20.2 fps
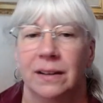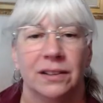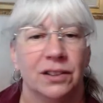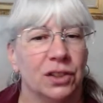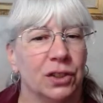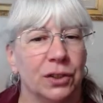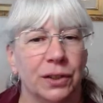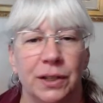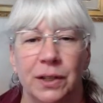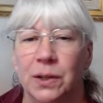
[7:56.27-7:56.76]

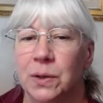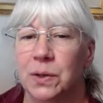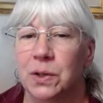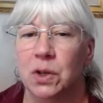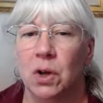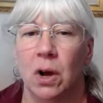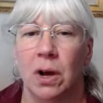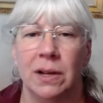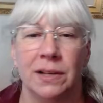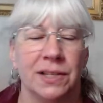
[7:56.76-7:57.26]
turning those
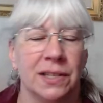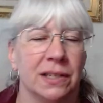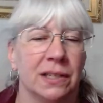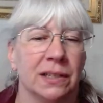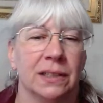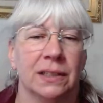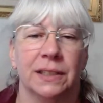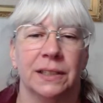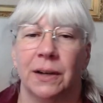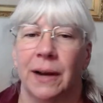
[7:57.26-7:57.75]
calls into
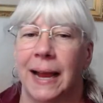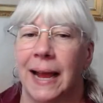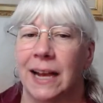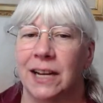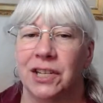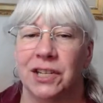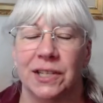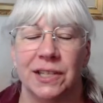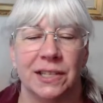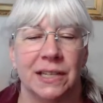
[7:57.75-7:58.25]
clear
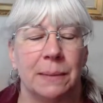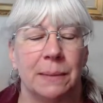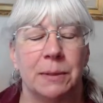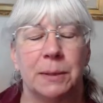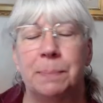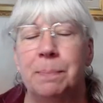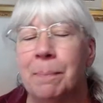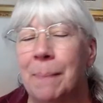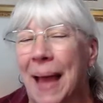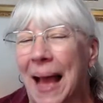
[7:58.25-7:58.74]
action steps,
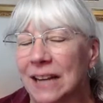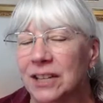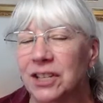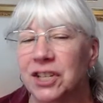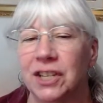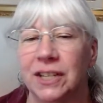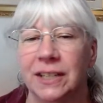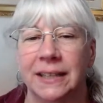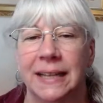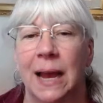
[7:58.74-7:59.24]

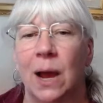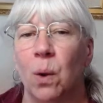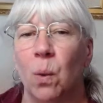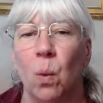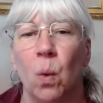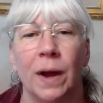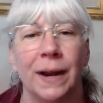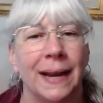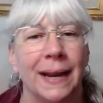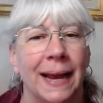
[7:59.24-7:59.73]
batching that
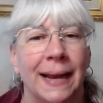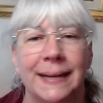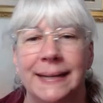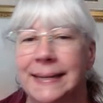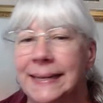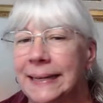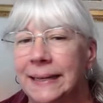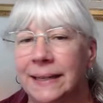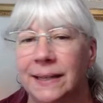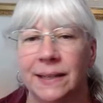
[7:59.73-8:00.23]
one
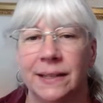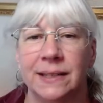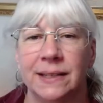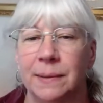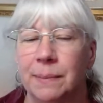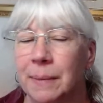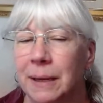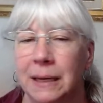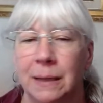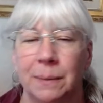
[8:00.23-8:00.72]
idea into
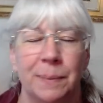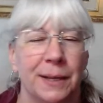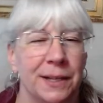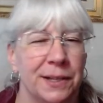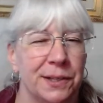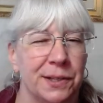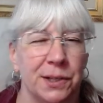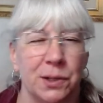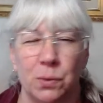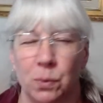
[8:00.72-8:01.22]
many
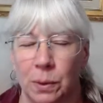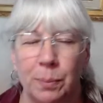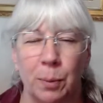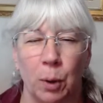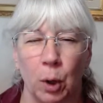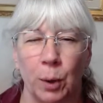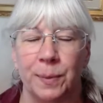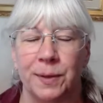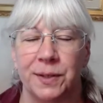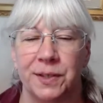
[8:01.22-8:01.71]
pieces,
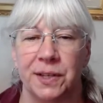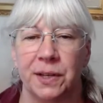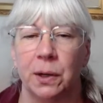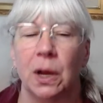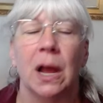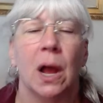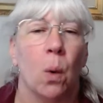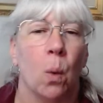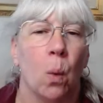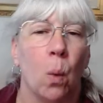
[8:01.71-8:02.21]
repurposing
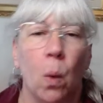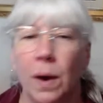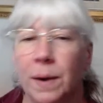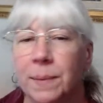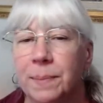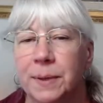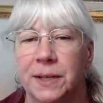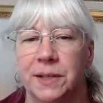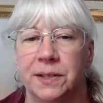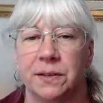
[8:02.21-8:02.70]
one
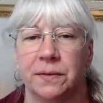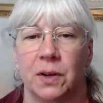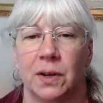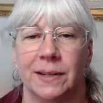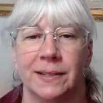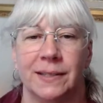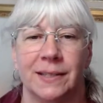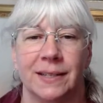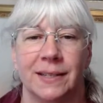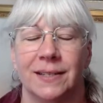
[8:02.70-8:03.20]
piece of
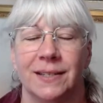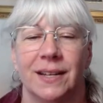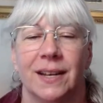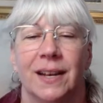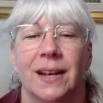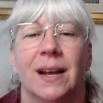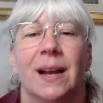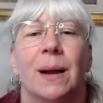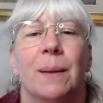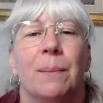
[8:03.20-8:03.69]
content,
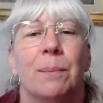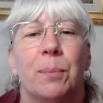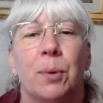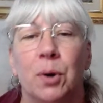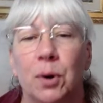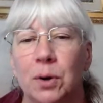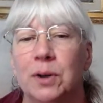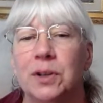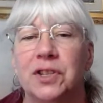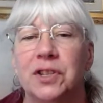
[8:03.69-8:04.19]

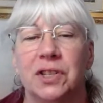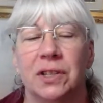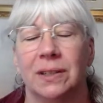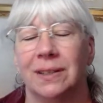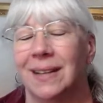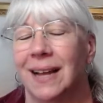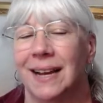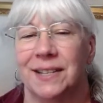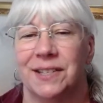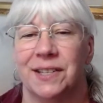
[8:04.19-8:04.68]

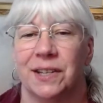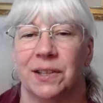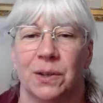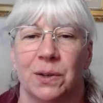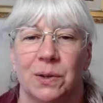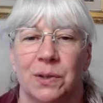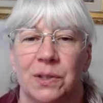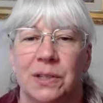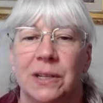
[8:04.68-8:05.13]
personalizing those